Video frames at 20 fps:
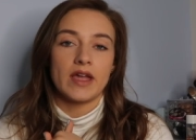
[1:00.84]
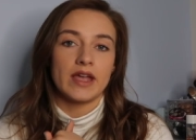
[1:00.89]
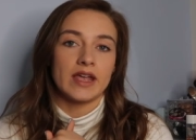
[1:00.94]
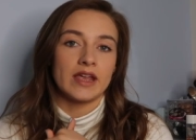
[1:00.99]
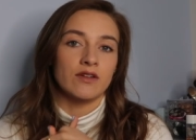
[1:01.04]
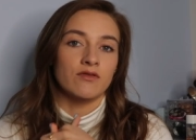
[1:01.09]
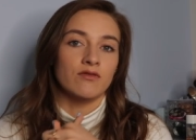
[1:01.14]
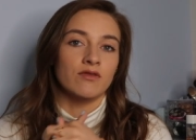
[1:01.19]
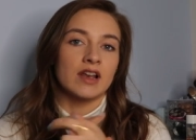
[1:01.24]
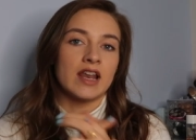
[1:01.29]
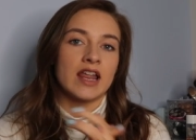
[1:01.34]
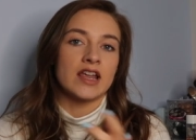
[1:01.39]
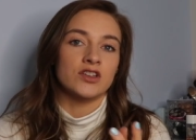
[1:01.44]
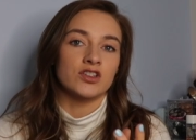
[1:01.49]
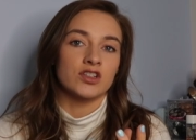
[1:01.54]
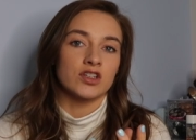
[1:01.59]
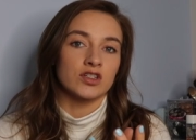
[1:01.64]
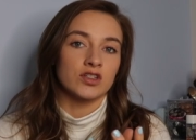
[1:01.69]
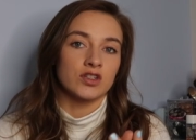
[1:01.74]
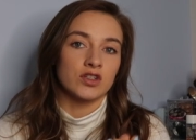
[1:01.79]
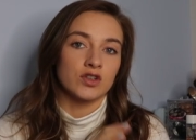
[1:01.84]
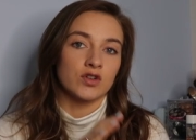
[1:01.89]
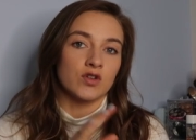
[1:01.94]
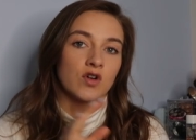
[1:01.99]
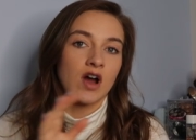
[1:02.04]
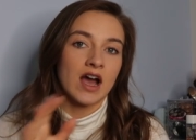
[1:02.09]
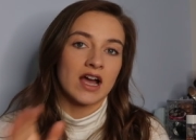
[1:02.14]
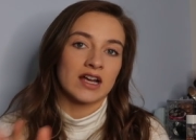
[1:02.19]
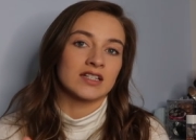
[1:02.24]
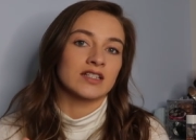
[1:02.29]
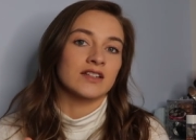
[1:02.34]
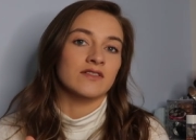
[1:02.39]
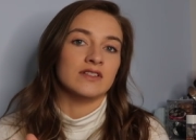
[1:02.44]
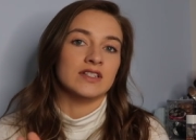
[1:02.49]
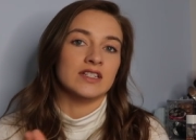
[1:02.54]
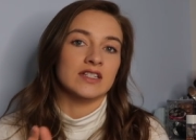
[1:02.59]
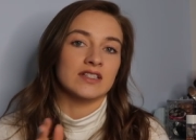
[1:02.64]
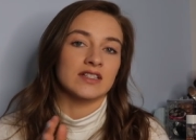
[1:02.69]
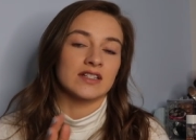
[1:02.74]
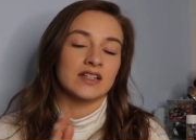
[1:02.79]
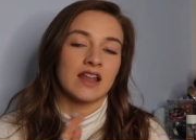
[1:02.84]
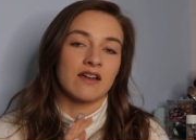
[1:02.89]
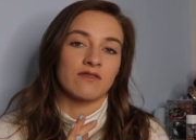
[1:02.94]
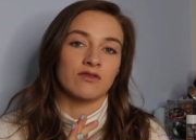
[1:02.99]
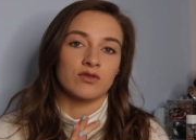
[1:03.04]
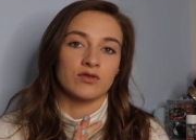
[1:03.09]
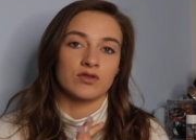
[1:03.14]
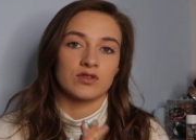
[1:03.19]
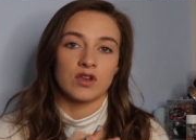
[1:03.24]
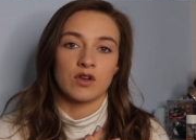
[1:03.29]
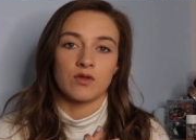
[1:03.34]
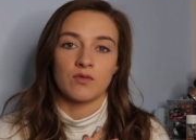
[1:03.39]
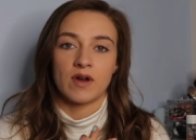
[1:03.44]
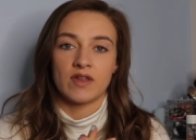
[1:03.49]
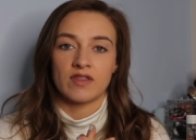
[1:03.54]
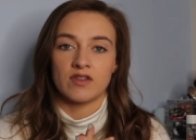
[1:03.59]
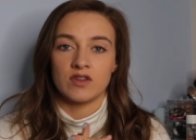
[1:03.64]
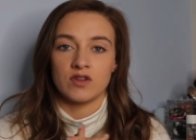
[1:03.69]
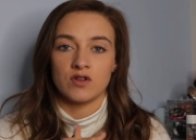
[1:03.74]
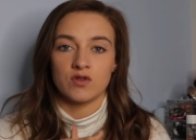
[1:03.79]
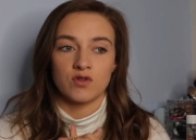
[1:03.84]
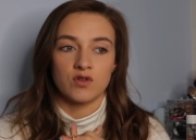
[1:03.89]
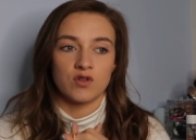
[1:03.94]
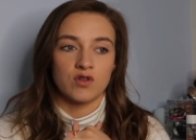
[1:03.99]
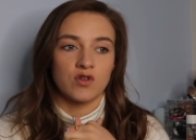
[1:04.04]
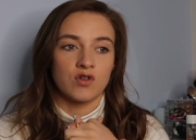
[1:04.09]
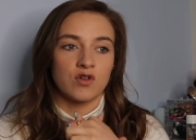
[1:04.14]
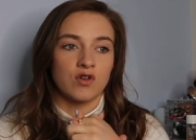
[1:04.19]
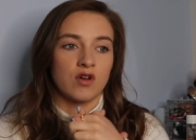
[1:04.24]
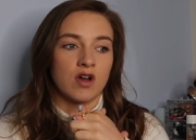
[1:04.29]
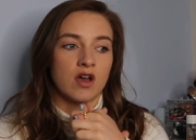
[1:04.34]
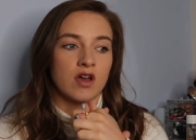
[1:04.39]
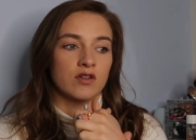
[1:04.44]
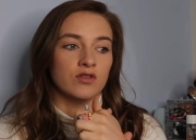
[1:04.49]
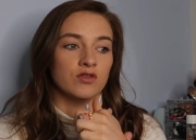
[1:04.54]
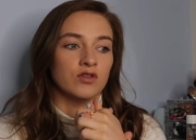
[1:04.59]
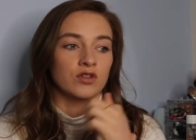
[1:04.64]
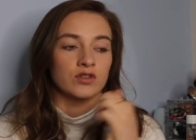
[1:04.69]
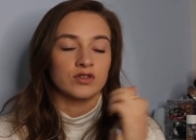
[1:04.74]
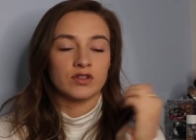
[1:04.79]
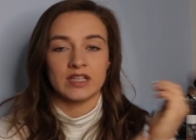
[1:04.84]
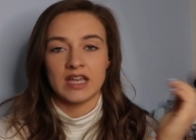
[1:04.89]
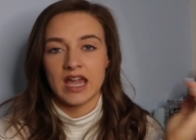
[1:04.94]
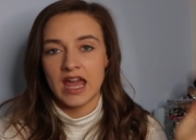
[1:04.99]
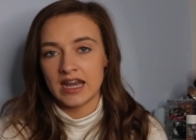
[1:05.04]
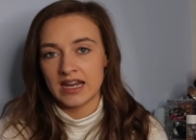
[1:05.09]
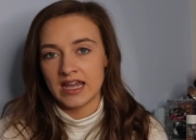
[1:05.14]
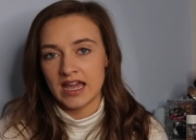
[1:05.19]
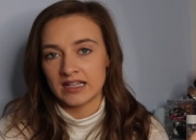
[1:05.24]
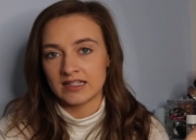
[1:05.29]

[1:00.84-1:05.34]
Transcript: in relation to your activities level. So whether you're not doing any